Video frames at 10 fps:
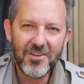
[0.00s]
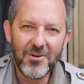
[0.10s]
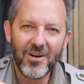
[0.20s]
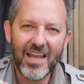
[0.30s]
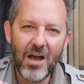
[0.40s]

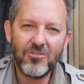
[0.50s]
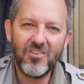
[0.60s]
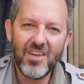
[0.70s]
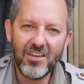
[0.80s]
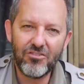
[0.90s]
You're allowed
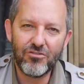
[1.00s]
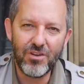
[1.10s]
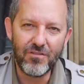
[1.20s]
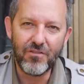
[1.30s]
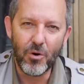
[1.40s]
to take
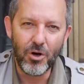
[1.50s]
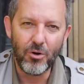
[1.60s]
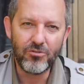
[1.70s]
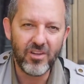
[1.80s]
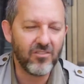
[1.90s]
street
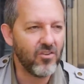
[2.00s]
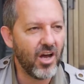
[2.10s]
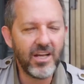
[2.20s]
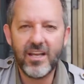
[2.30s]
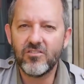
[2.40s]
photos. It's
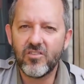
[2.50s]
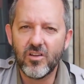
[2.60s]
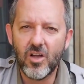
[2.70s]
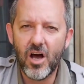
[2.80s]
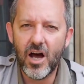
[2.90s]
not against
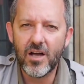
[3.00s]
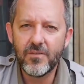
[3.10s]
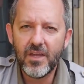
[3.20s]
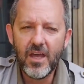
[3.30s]
the law.